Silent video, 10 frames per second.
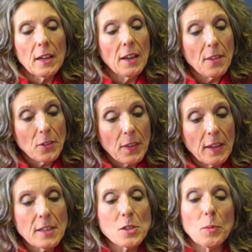Another
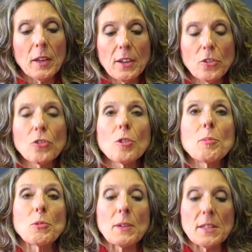thing is the
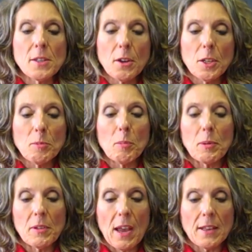relationship between sodium and
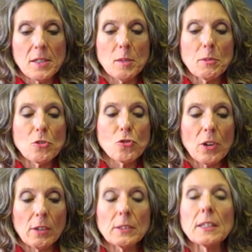potassium is
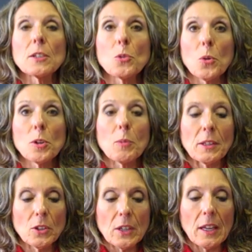generally ignored
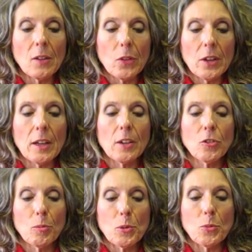when looking at the
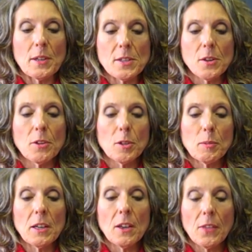connection between
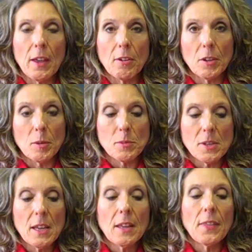sodium and health
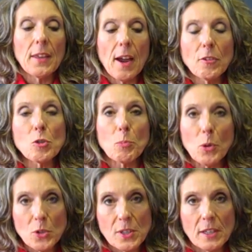outcomes. The average
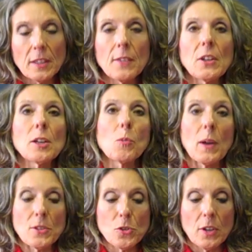person living in a
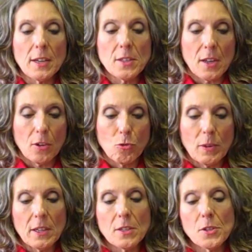westernized
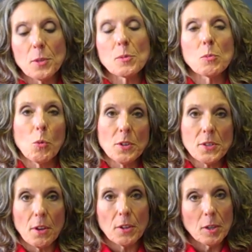country consumes more
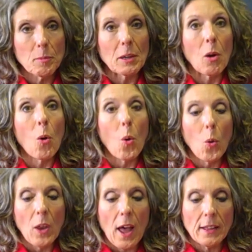sodium and a
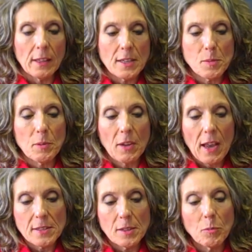whole lot less
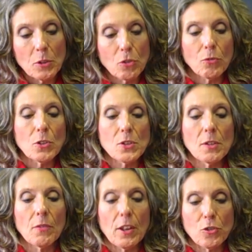potassium-rich
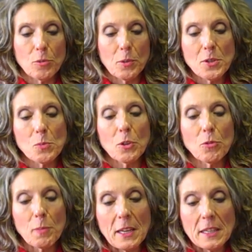fruits and vegetables,
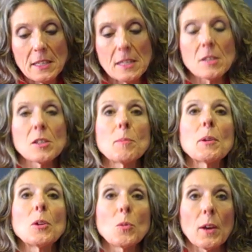which means the
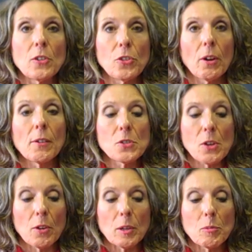typical ratio of
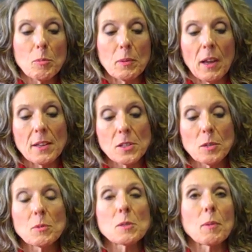sodium to
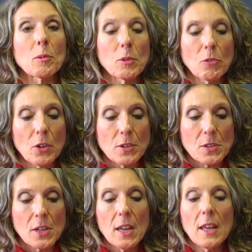potassium has been
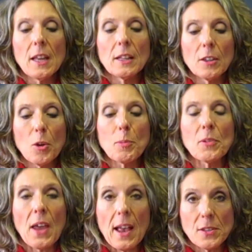reversed. Low
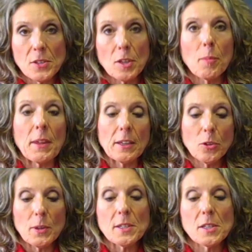potassium
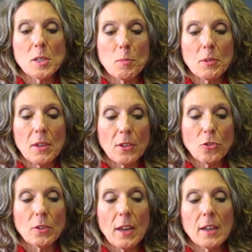increases the
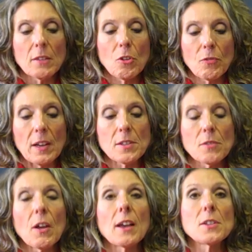potential negative effects
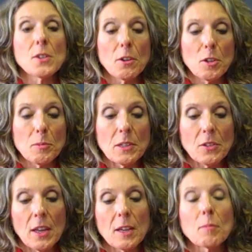of high sodium
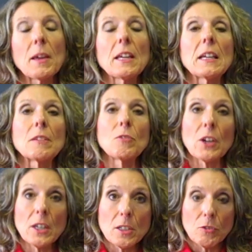intake, making it
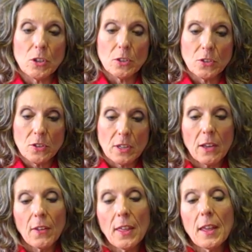very difficult to
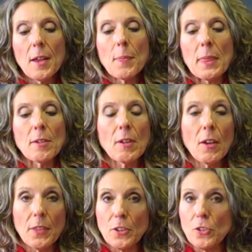tell if
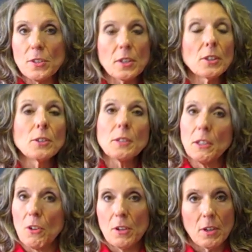health issues,
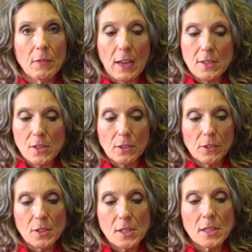including
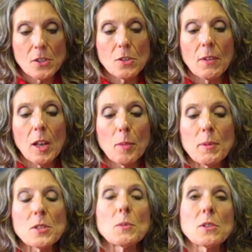cardiovascular disease, develop
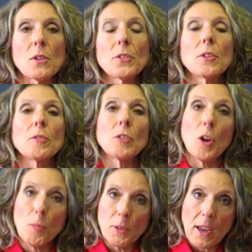as a result of
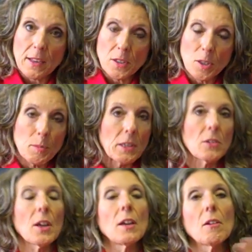low potassium
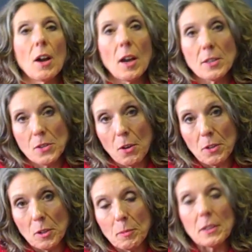intake, high
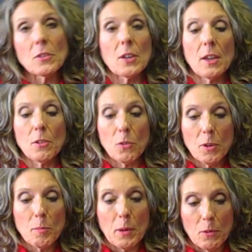sodium intake,
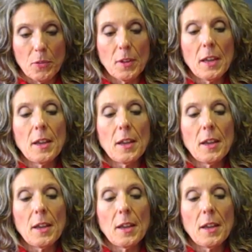or both.